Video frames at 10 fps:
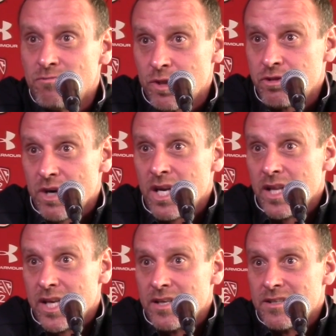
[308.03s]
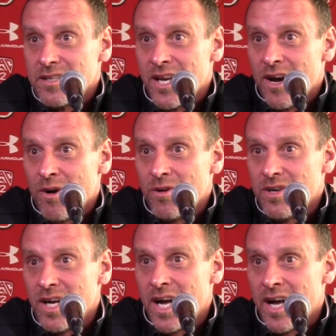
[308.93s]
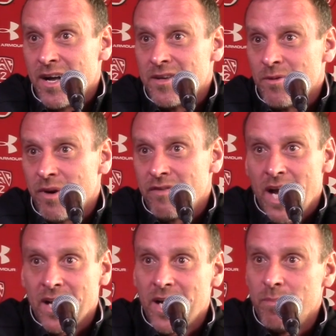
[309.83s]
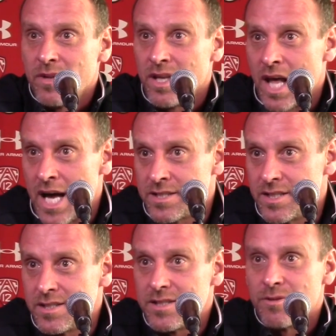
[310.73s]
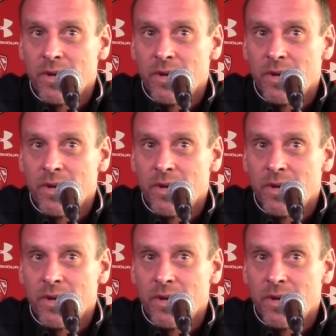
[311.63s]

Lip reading: We're struggling, you know. We've got a couple of losses.